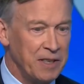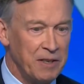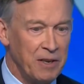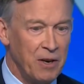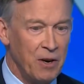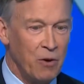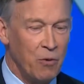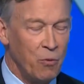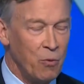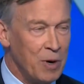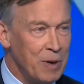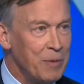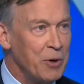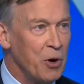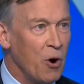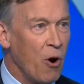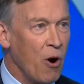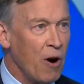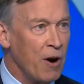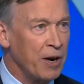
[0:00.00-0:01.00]
that
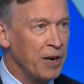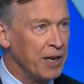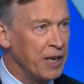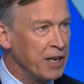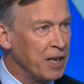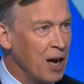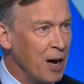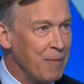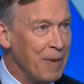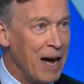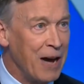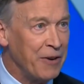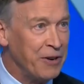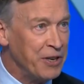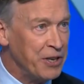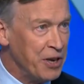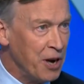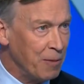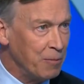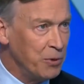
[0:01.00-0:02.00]
women are going to come out
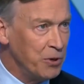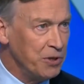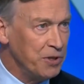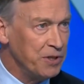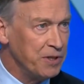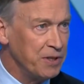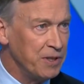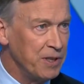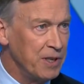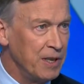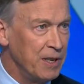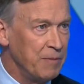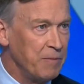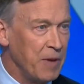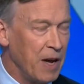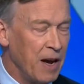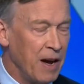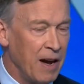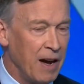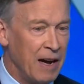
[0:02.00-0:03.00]
in numbers.
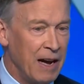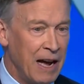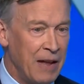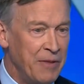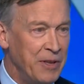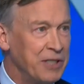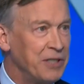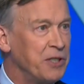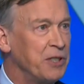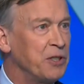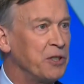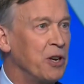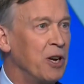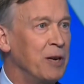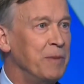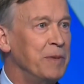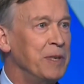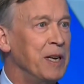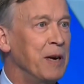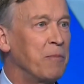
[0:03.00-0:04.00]
And this is
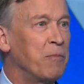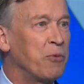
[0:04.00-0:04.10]
going to be a